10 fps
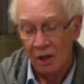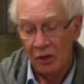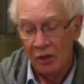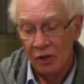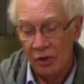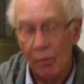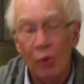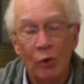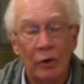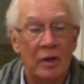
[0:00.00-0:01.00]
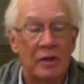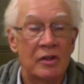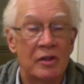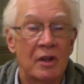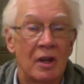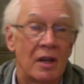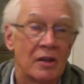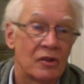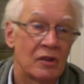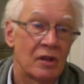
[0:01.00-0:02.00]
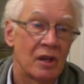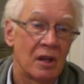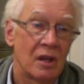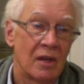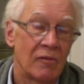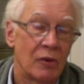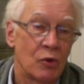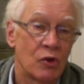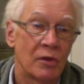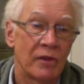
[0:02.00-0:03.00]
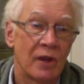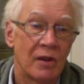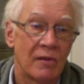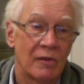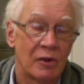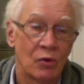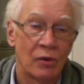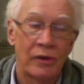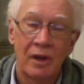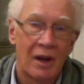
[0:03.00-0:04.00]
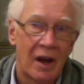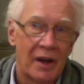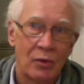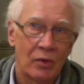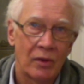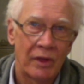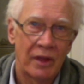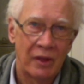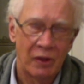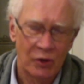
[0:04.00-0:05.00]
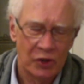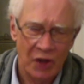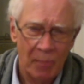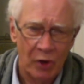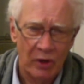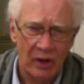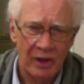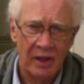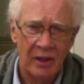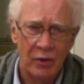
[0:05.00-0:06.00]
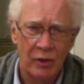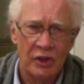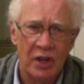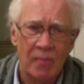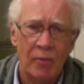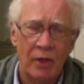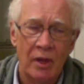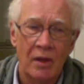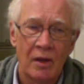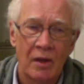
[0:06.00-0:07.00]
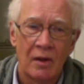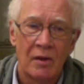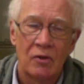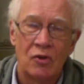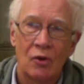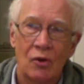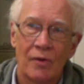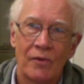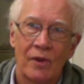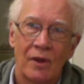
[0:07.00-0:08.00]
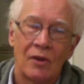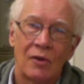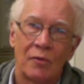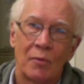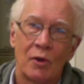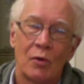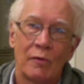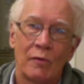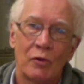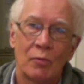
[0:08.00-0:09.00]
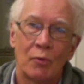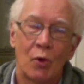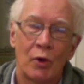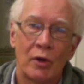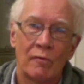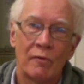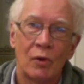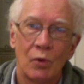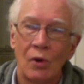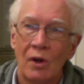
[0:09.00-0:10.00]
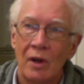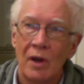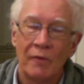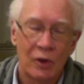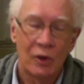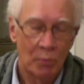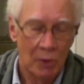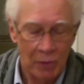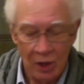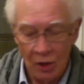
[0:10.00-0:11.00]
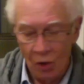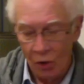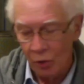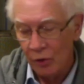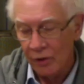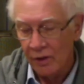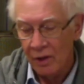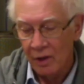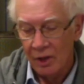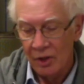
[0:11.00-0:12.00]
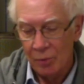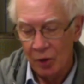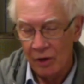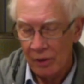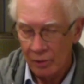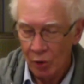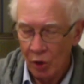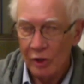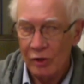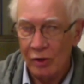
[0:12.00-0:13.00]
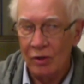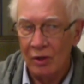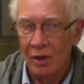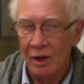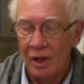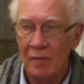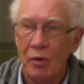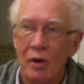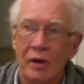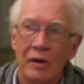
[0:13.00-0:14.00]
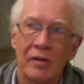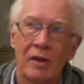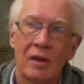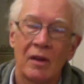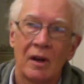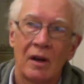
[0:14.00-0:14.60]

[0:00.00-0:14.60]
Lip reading: just as important as the evolution of the individual. I don't think they're separate. I think they're the same thing. Sort of, from a universal point of view, every human being on Earth is part of the parcel and part of the,